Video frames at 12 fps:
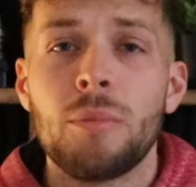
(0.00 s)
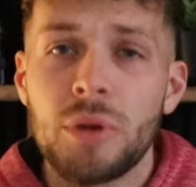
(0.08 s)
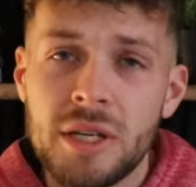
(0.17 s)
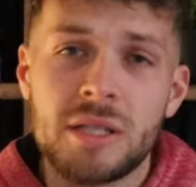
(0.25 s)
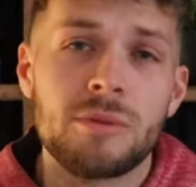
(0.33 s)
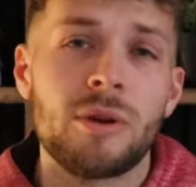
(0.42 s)

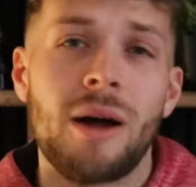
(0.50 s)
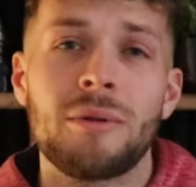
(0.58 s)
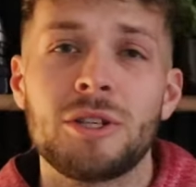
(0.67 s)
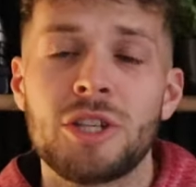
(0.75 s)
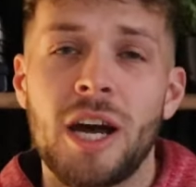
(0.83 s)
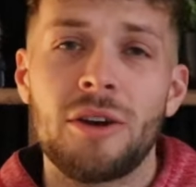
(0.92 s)
Please subscribe
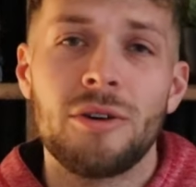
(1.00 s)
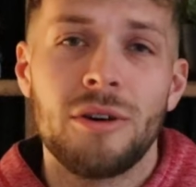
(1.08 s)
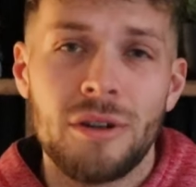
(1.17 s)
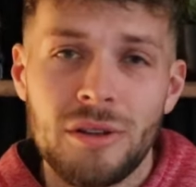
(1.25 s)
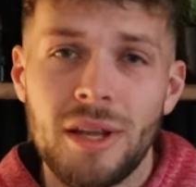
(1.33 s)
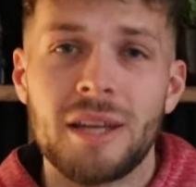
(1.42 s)
to the
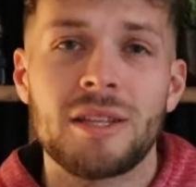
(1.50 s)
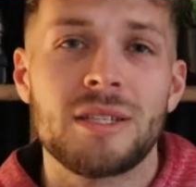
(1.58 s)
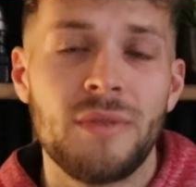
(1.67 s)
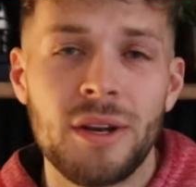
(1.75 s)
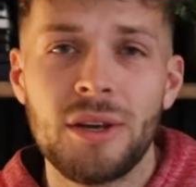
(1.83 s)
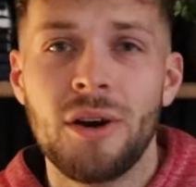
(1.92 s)
channel, like
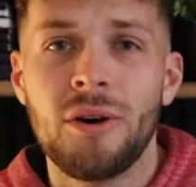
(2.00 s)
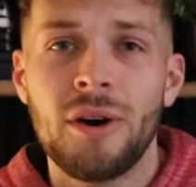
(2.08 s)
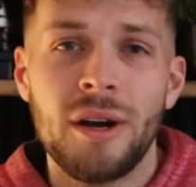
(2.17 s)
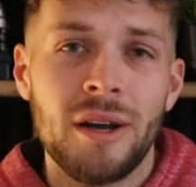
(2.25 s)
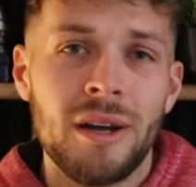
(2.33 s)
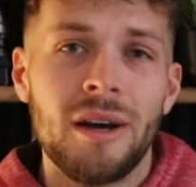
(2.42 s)
this
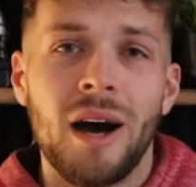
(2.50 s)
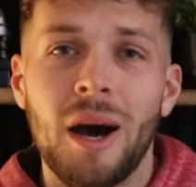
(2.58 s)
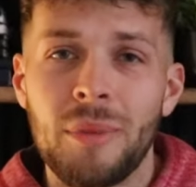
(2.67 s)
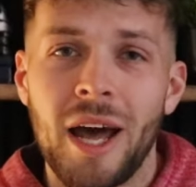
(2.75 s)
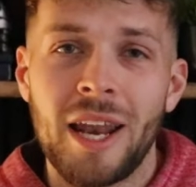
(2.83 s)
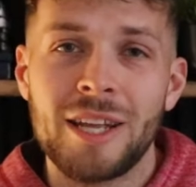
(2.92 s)
video.
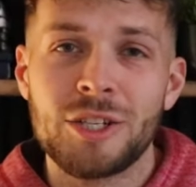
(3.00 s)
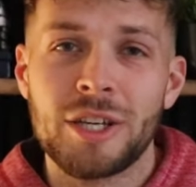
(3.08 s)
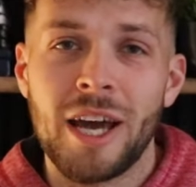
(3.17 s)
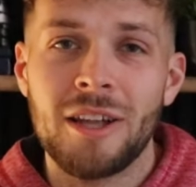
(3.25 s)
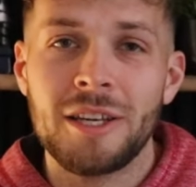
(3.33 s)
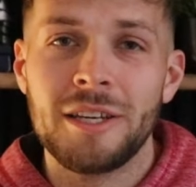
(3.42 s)
I'm that Agent
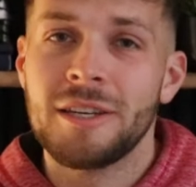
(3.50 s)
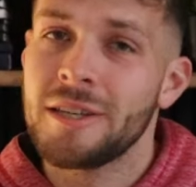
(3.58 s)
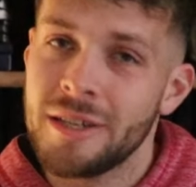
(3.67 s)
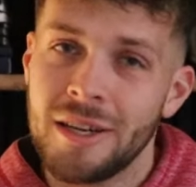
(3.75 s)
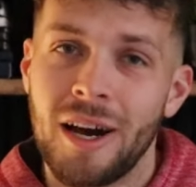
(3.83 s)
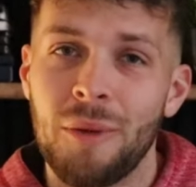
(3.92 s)
Kelly.
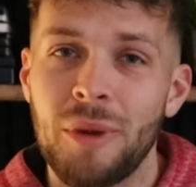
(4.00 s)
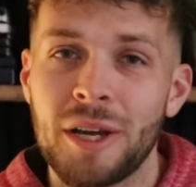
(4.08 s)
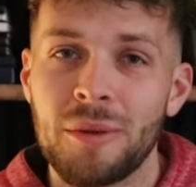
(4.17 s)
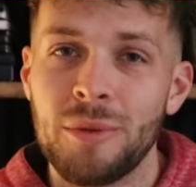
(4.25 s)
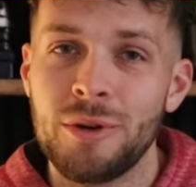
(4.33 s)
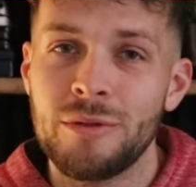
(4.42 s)
I'm
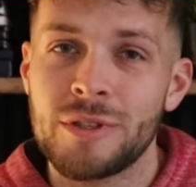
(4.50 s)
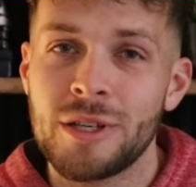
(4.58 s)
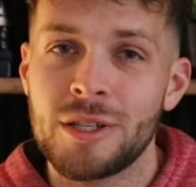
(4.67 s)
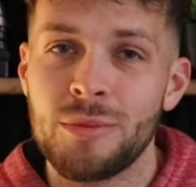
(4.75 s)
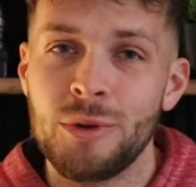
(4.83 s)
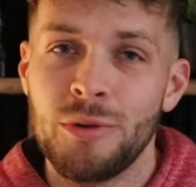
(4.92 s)
making
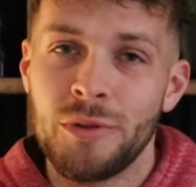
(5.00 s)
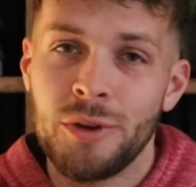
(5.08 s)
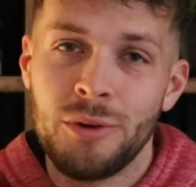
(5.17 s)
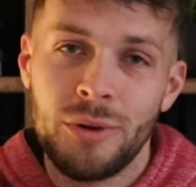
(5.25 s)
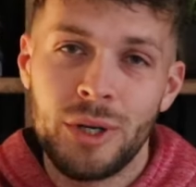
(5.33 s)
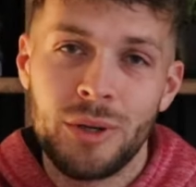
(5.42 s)
moves to move
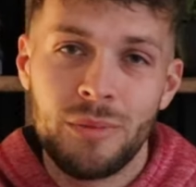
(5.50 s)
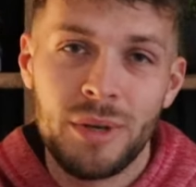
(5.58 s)
you.